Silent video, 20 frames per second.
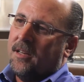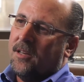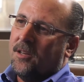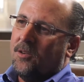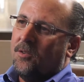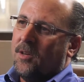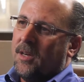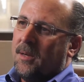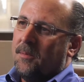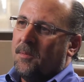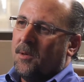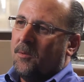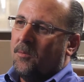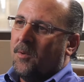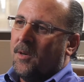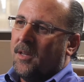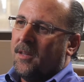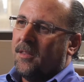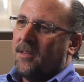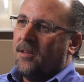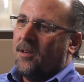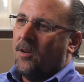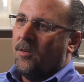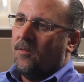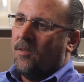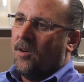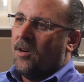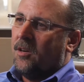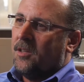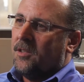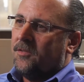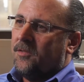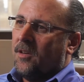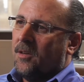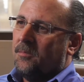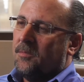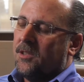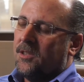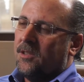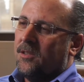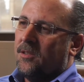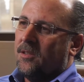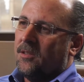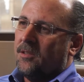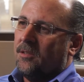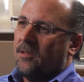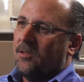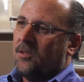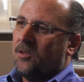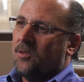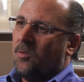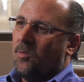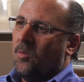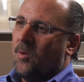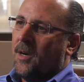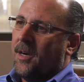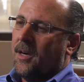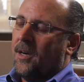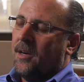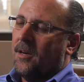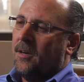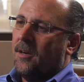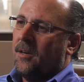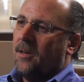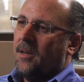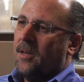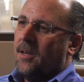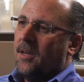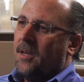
an agreement with Novartis Pharmaceuticals where